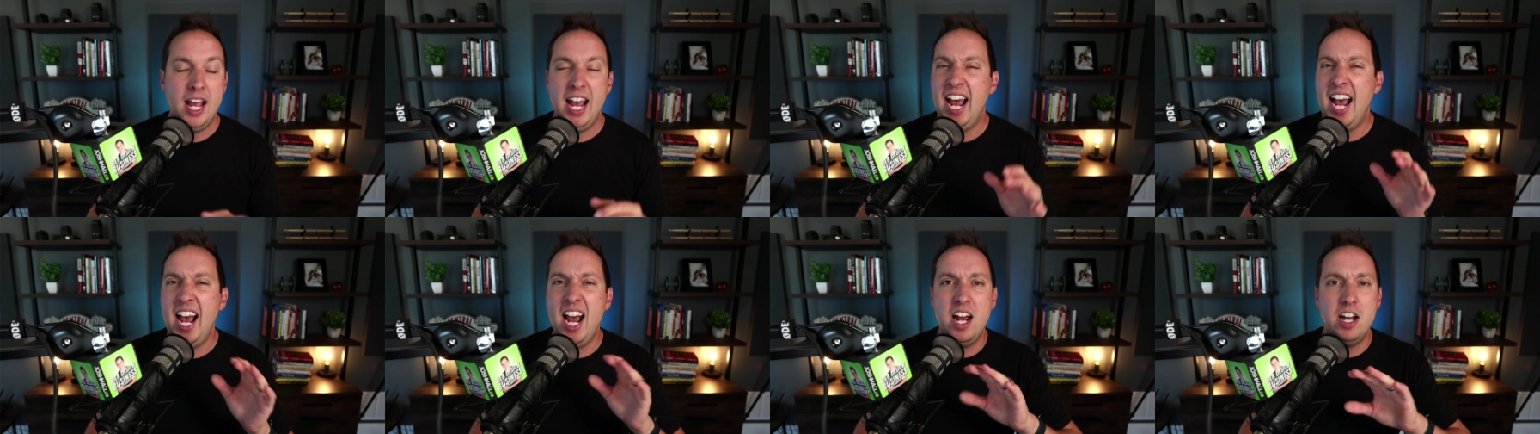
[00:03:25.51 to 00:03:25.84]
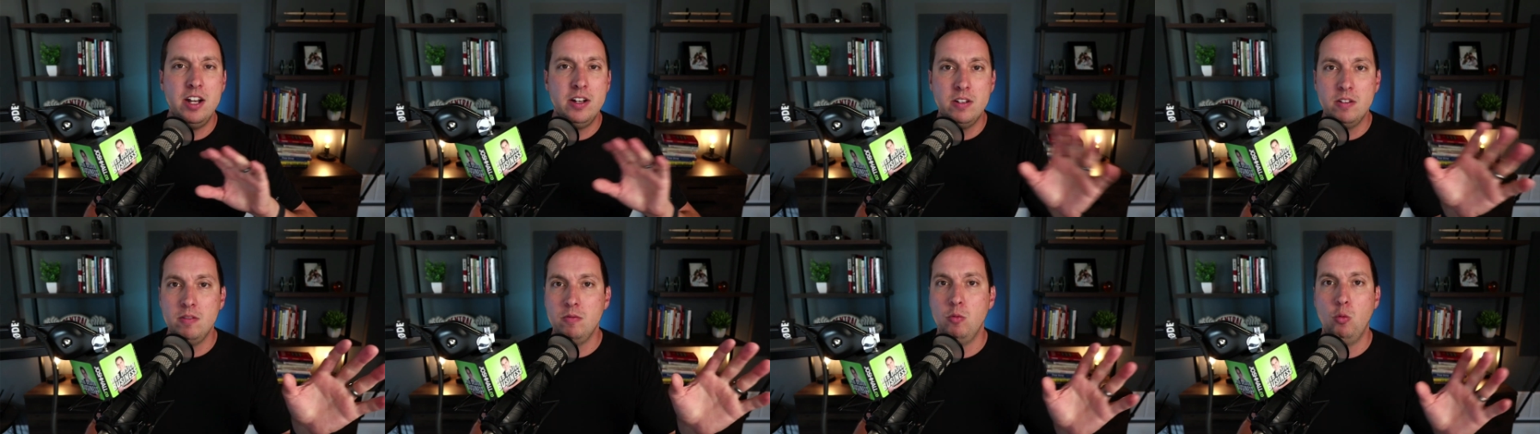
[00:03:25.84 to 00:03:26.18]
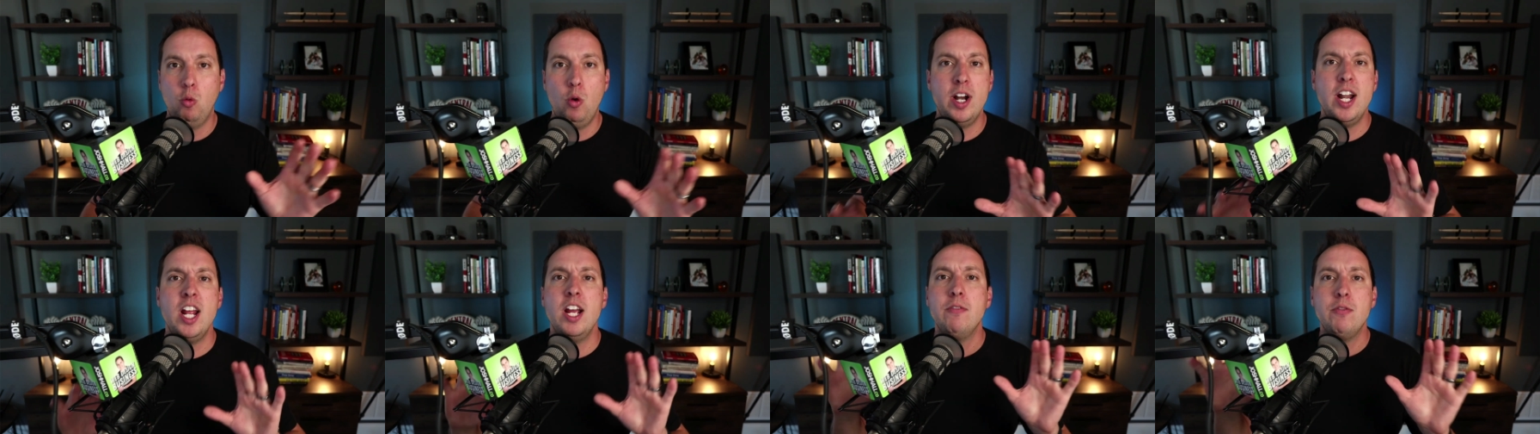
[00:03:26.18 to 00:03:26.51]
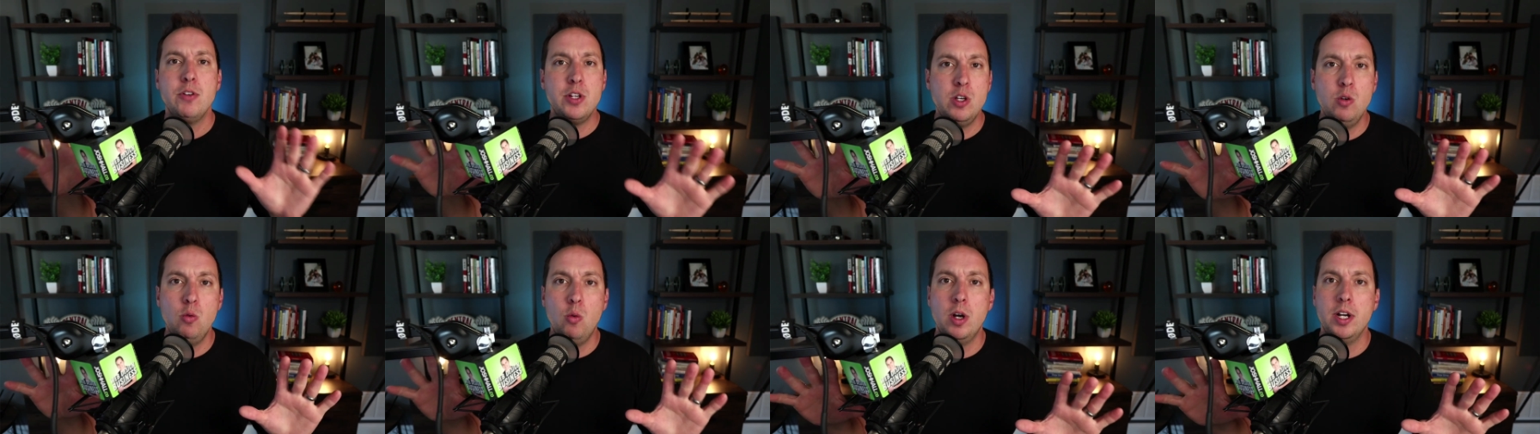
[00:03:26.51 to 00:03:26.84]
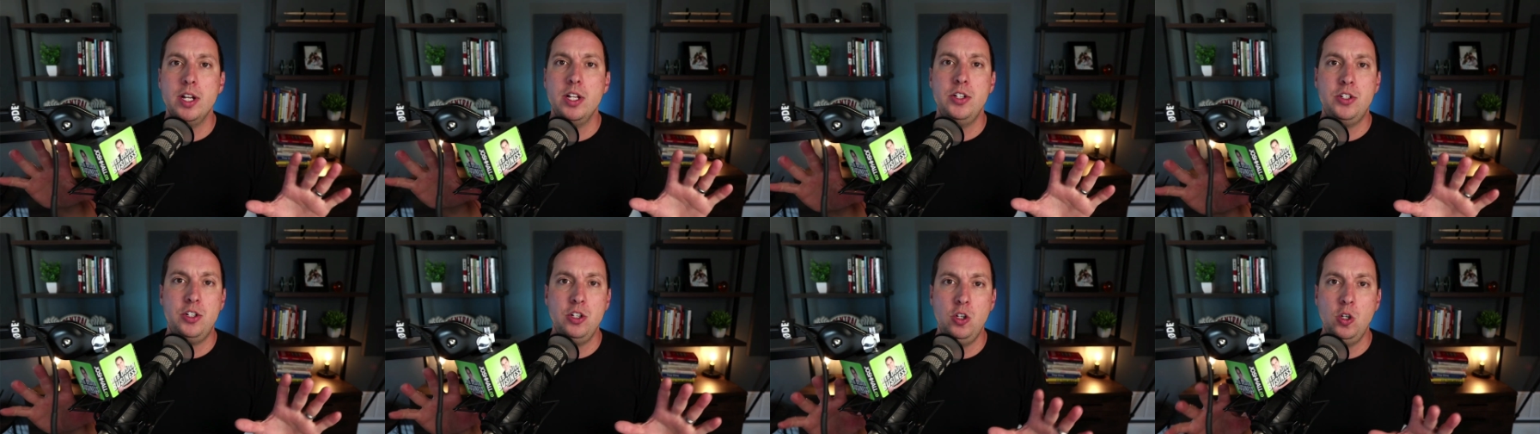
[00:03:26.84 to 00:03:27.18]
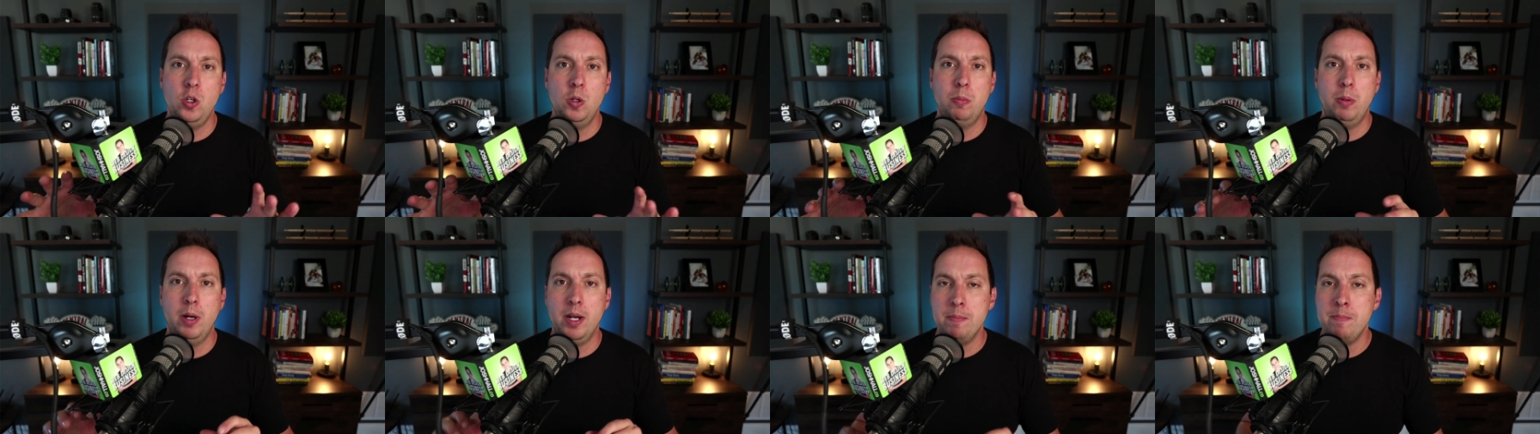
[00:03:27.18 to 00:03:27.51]
Add whatever you want to
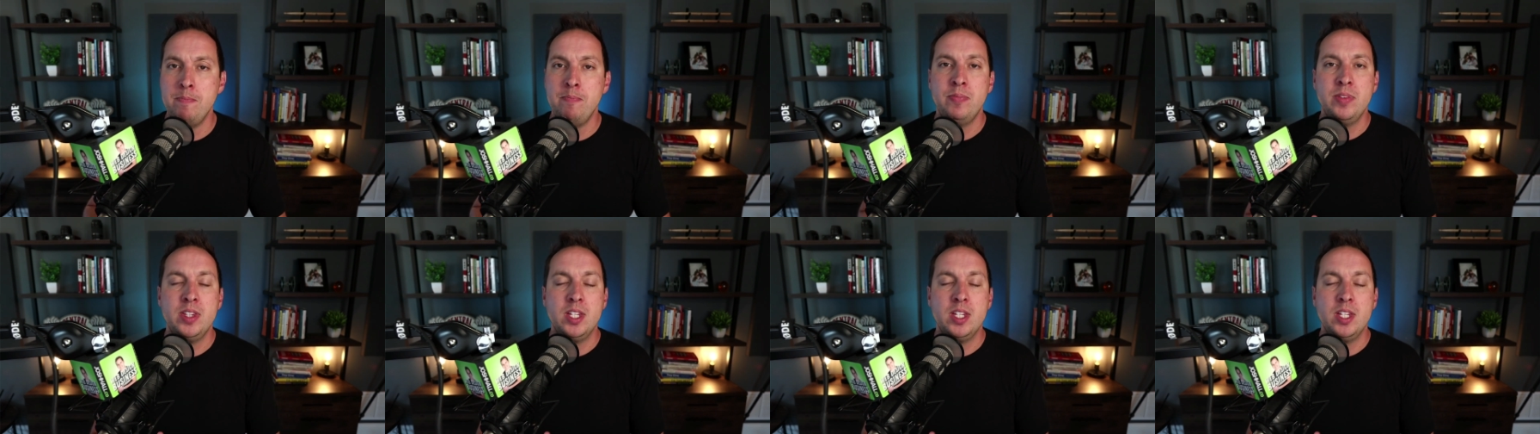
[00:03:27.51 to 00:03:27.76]
do, but